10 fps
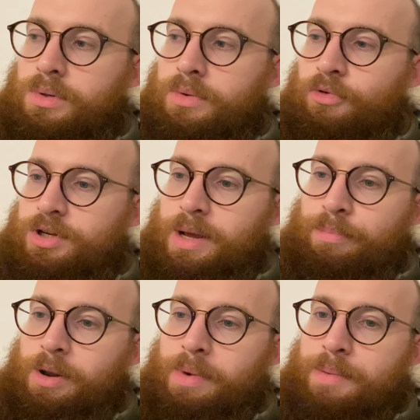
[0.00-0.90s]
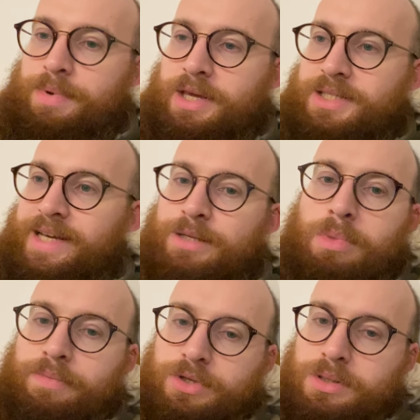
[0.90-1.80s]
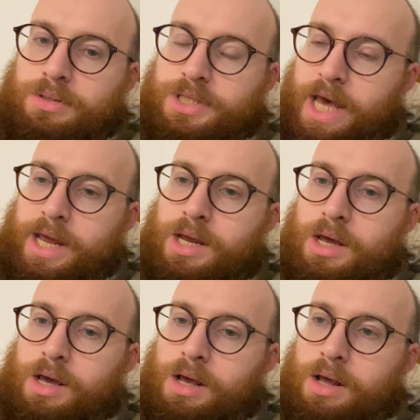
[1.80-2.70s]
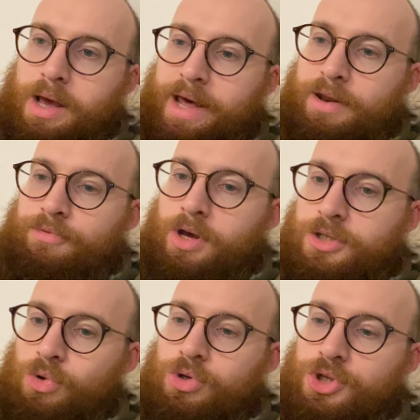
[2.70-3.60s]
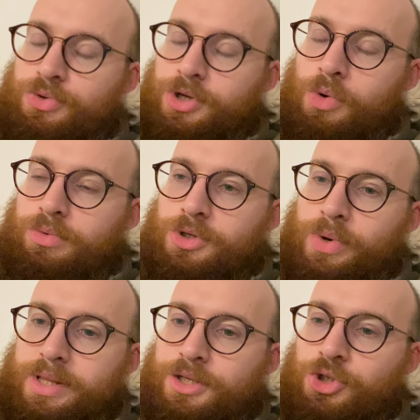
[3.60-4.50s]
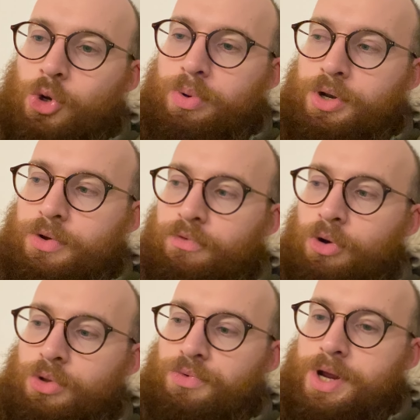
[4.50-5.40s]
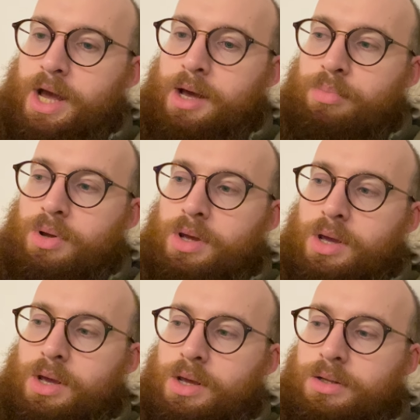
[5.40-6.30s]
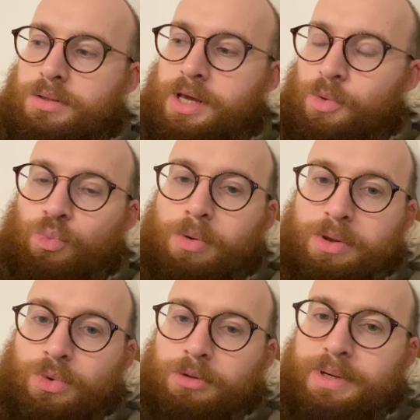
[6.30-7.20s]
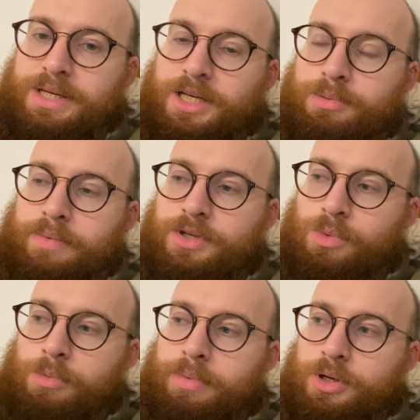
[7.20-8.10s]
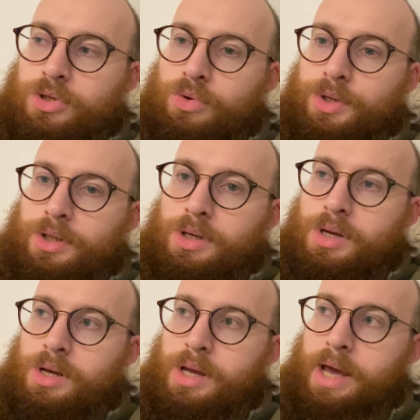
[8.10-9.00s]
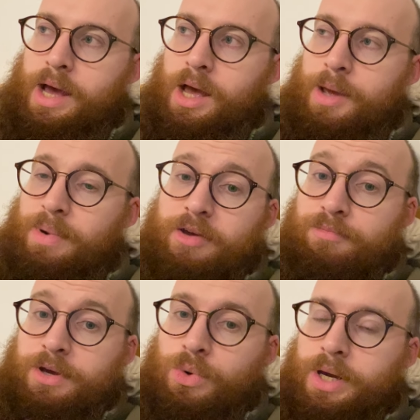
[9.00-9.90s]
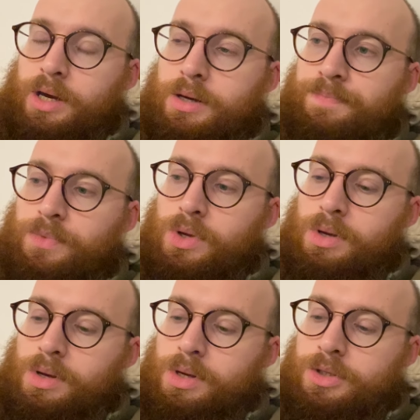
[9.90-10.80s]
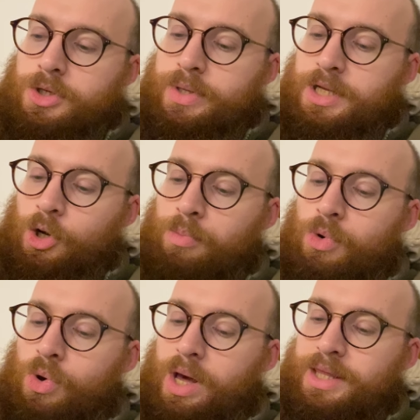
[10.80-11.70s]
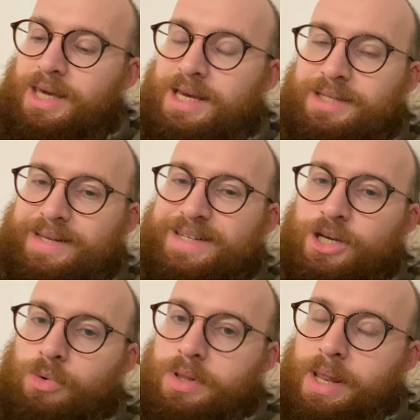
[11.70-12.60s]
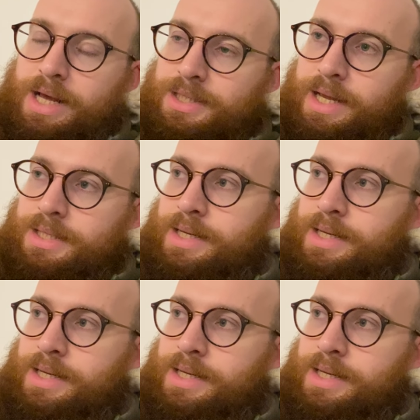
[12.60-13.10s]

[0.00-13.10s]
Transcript: For example, it might be 6 months, say, and if as long as you don't do anything stupid and you follow the rehab, it probably will be 6 months. It won't be much longer. It might even be quicker. So it's a lot more, I think, easier to deal with in that sense.